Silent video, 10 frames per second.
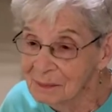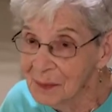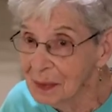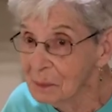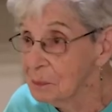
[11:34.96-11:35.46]

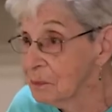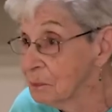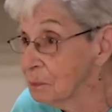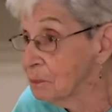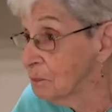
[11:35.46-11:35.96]
Well,
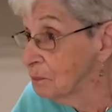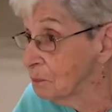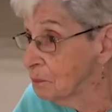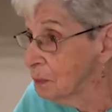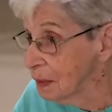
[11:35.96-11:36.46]

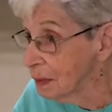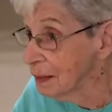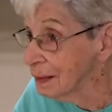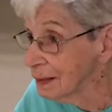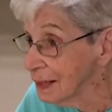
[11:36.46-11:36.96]

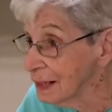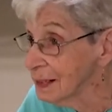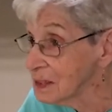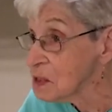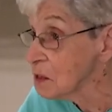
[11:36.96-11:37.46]
being that
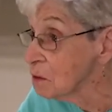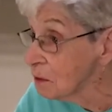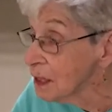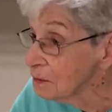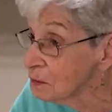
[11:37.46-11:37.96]
it's the
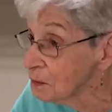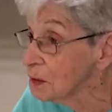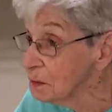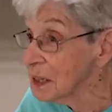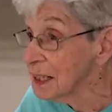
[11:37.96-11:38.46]
Grand
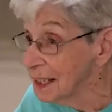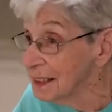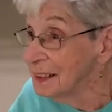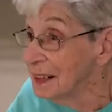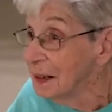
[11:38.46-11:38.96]

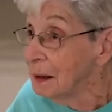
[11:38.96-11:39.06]
Floridian,